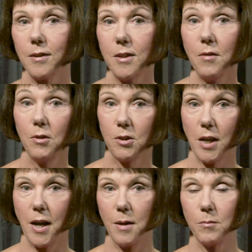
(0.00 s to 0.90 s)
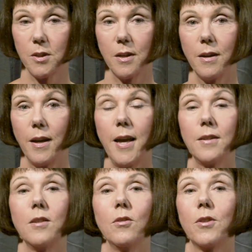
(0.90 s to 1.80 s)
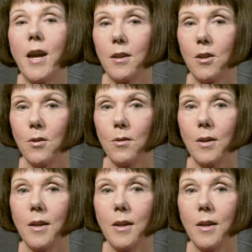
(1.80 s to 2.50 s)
several times, as in thank you.